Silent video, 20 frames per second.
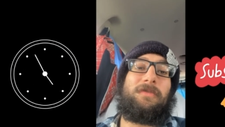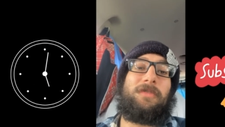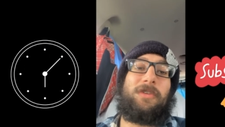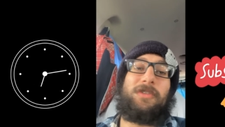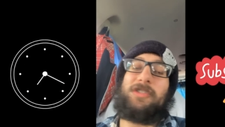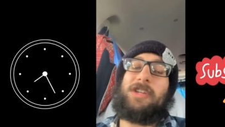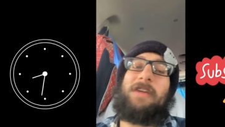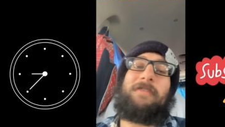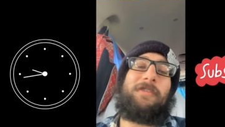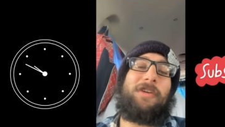
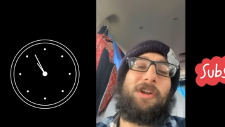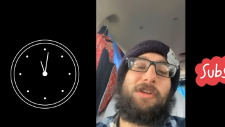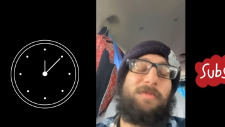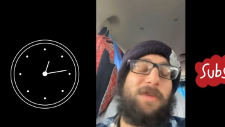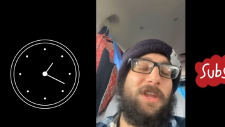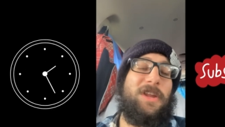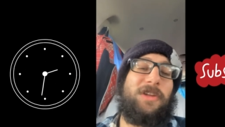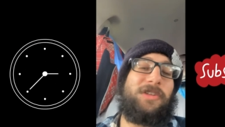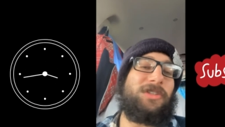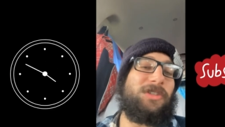never going to
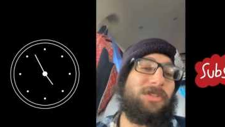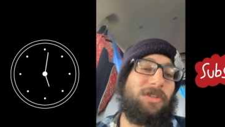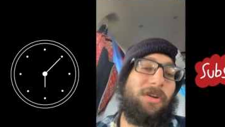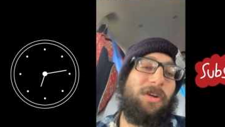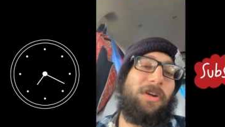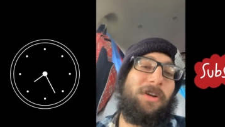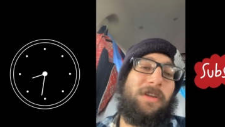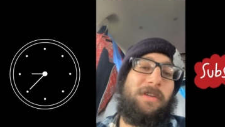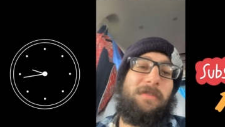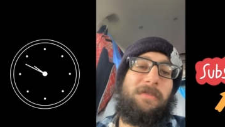be an
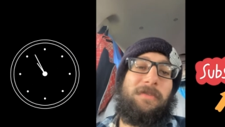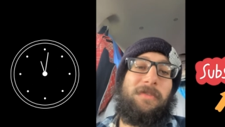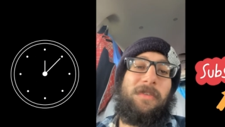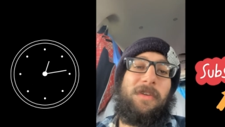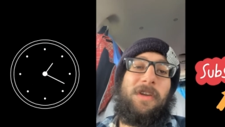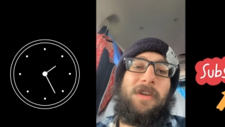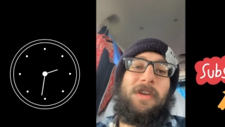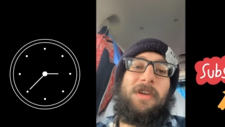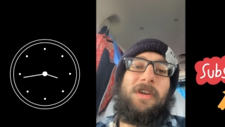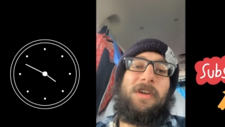assertive
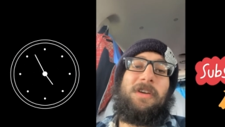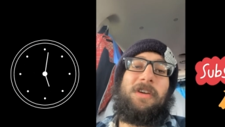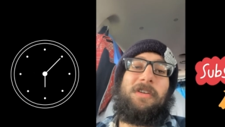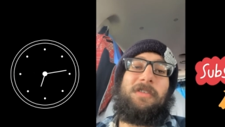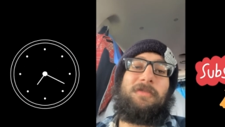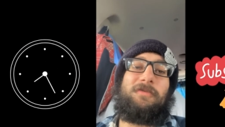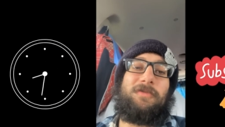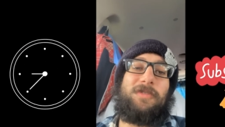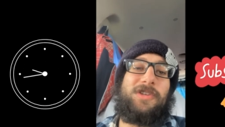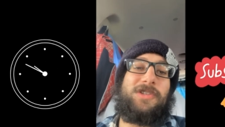
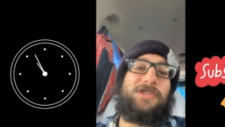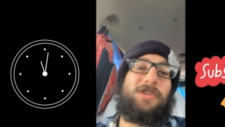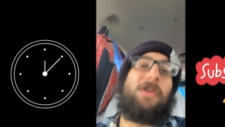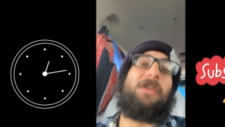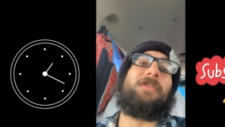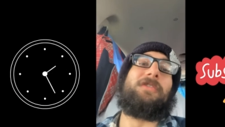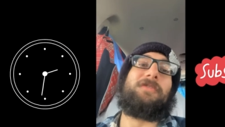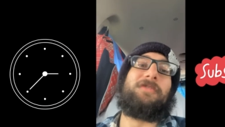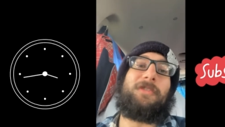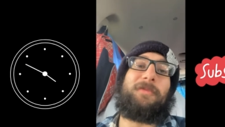
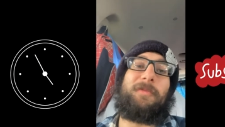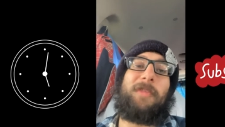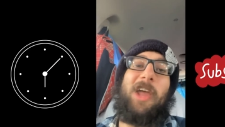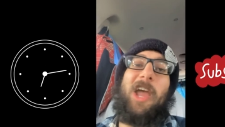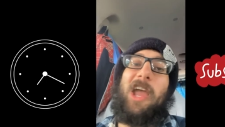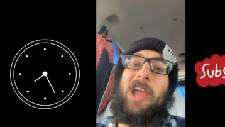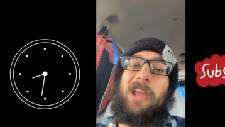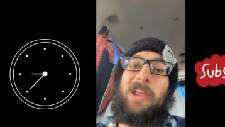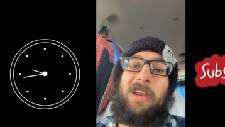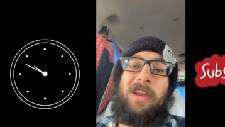result from
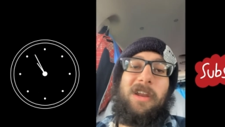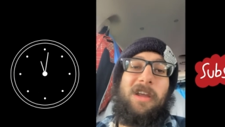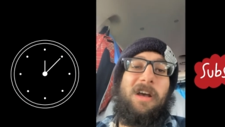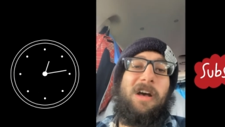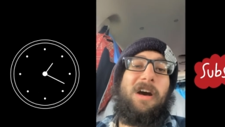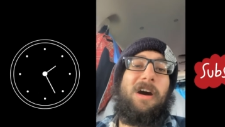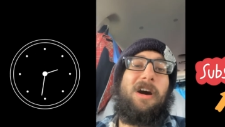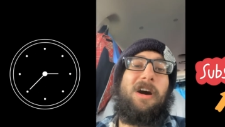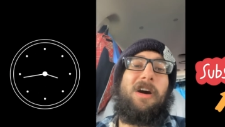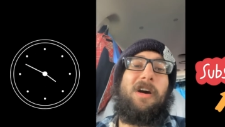that.
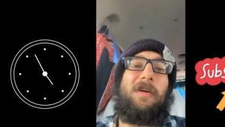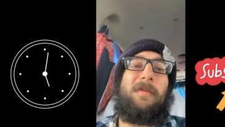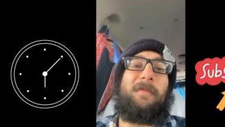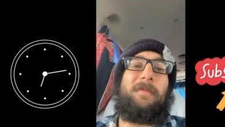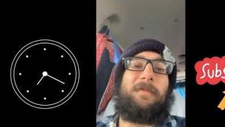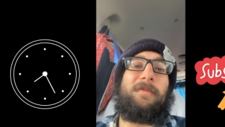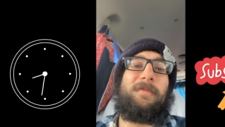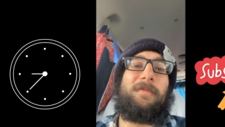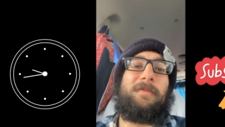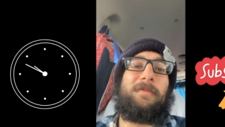
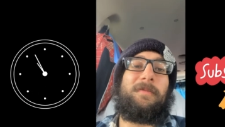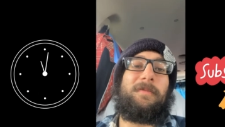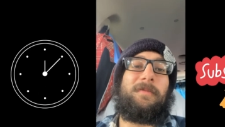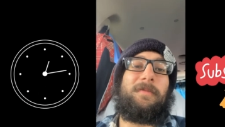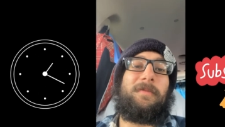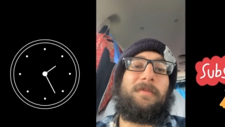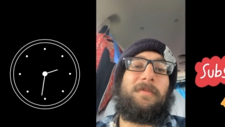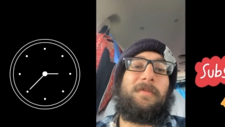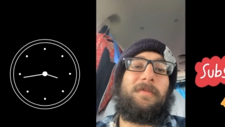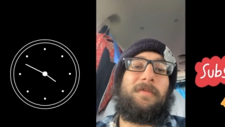
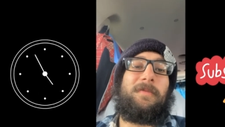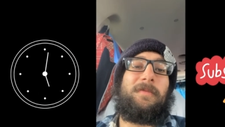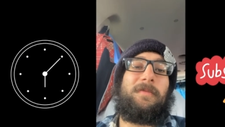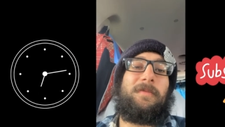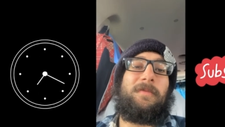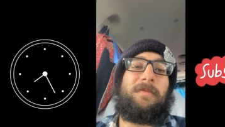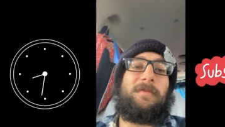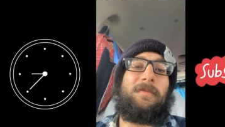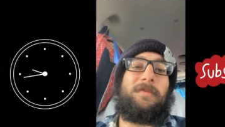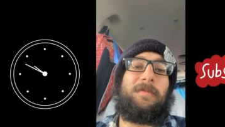
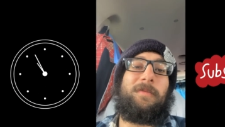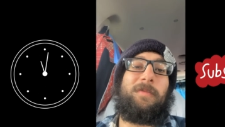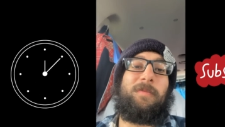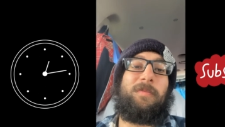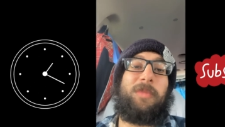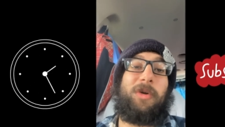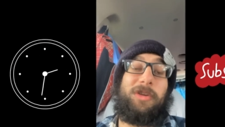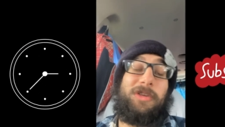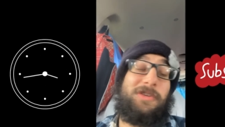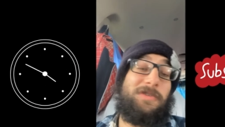
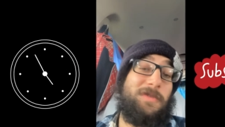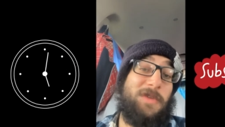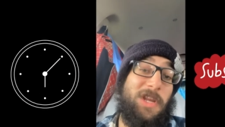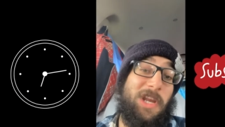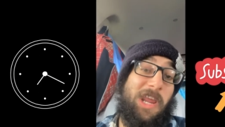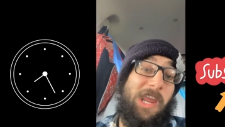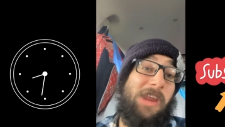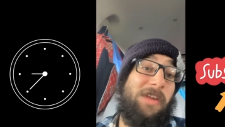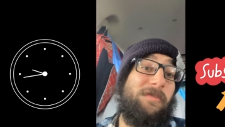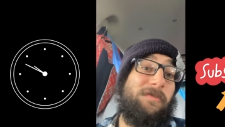But you
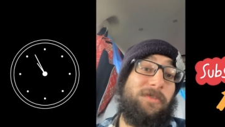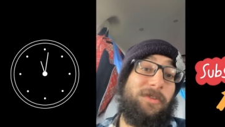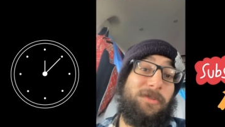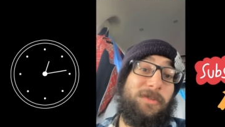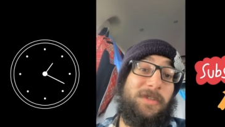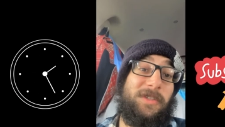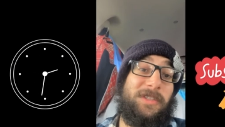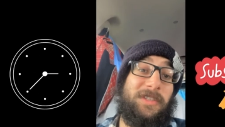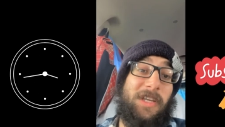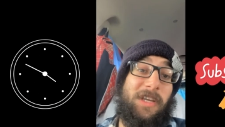can
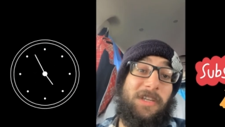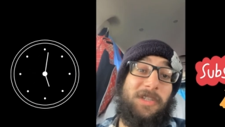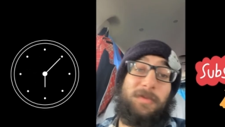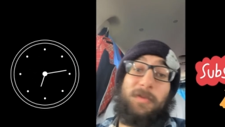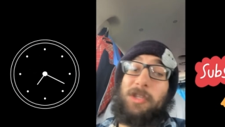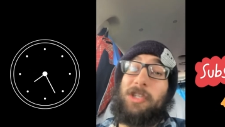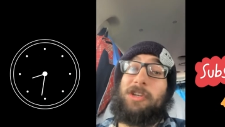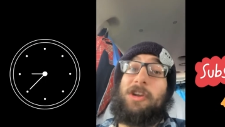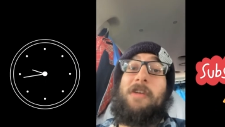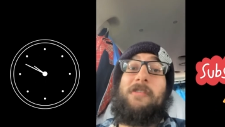influence it, because
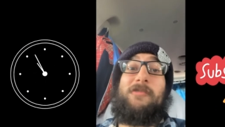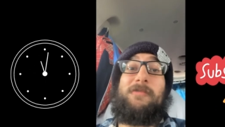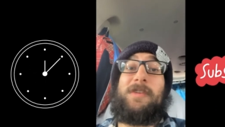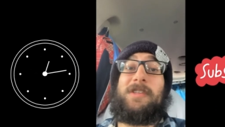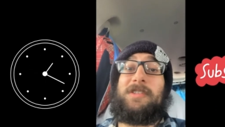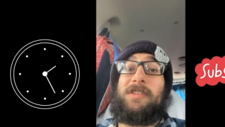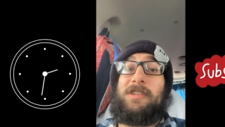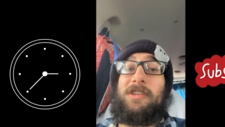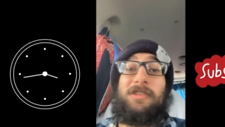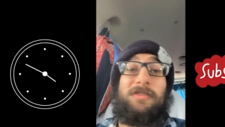what the
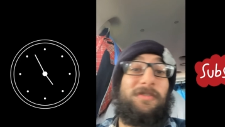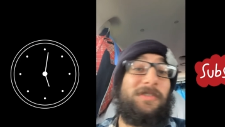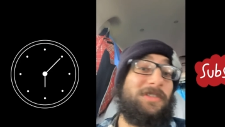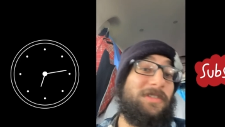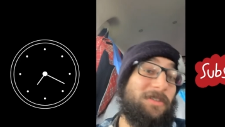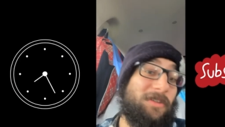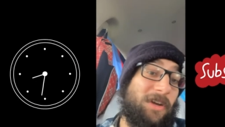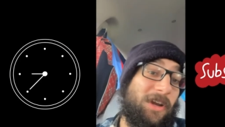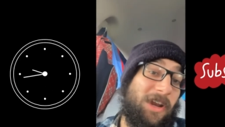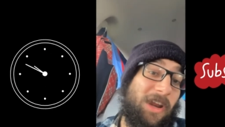government's going to do is
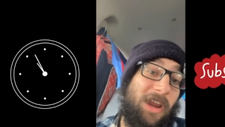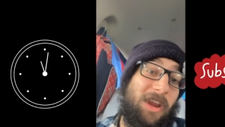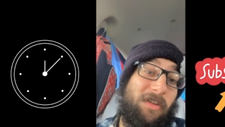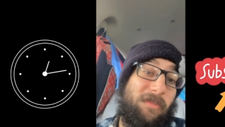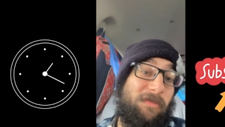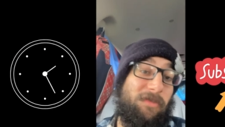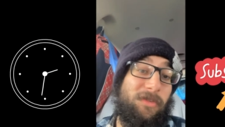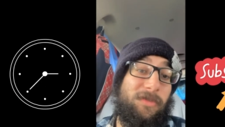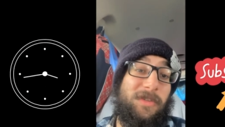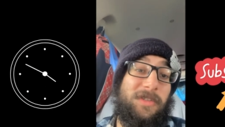they're going to
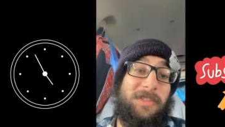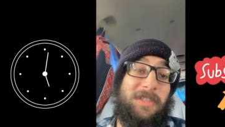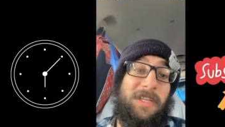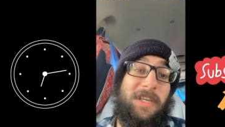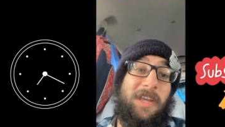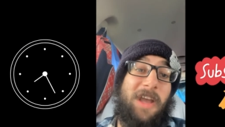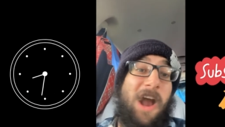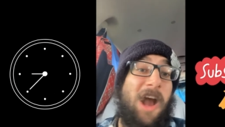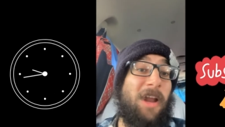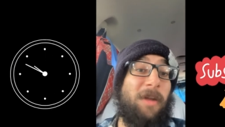influence the
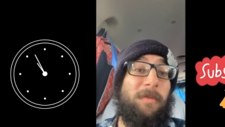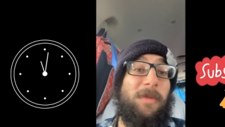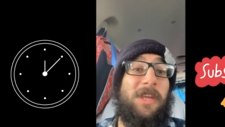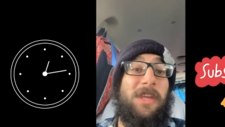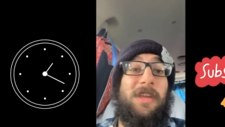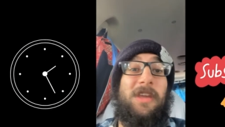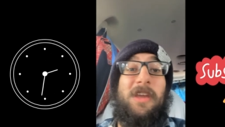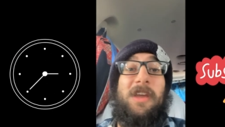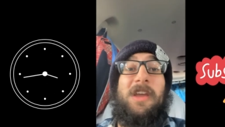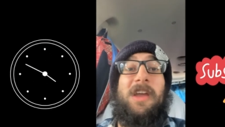
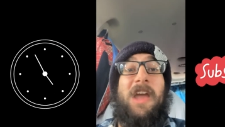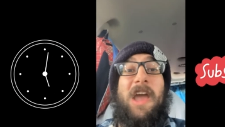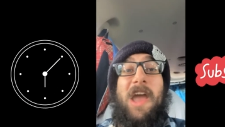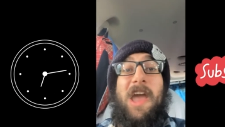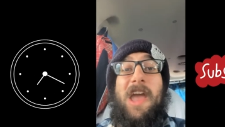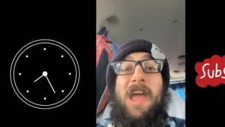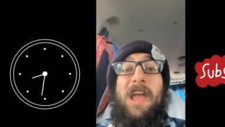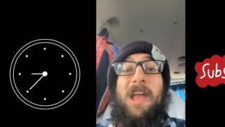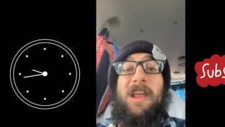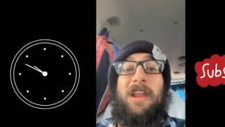economy.
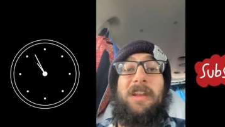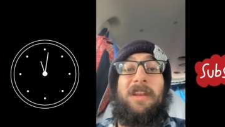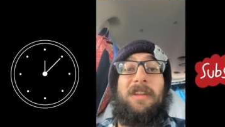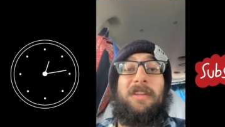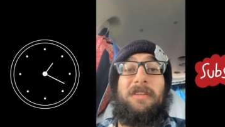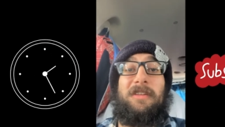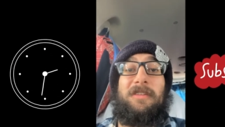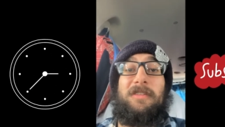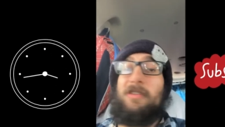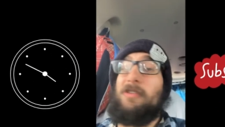
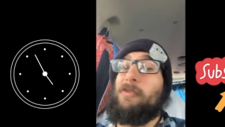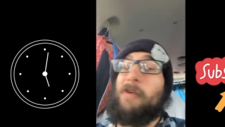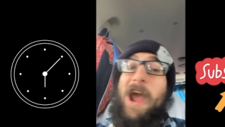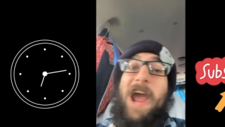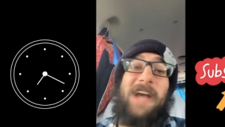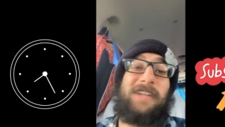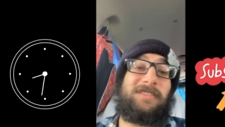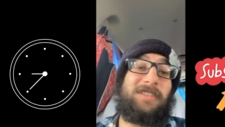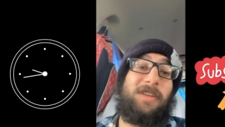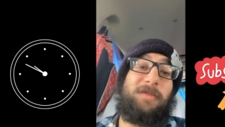And you
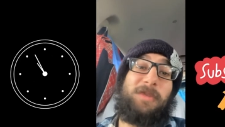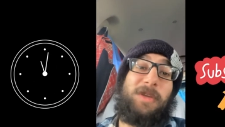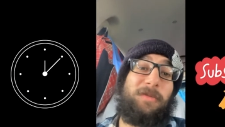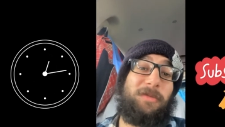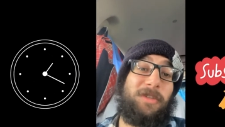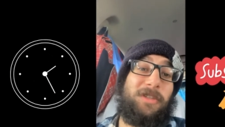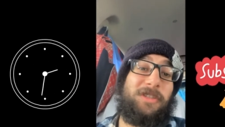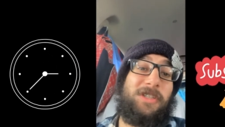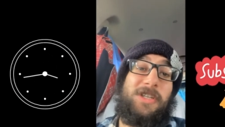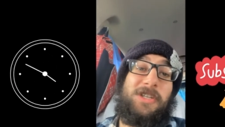asking
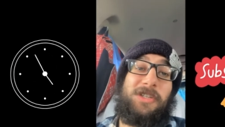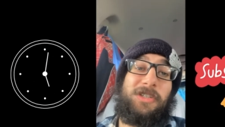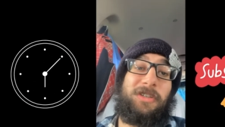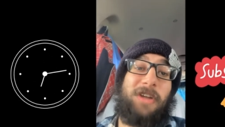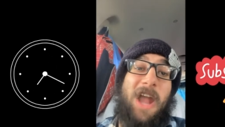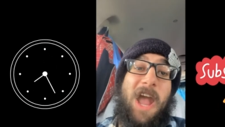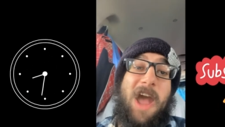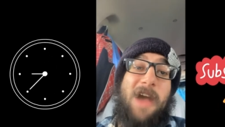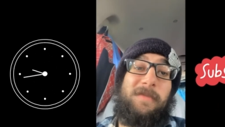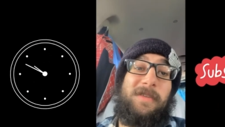people to change
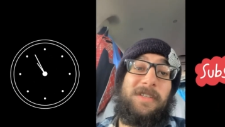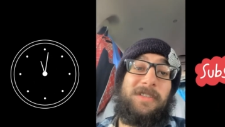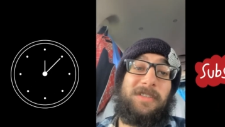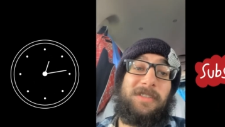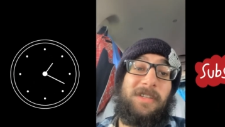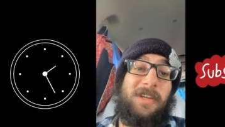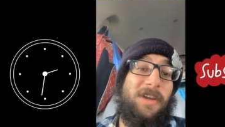their habits,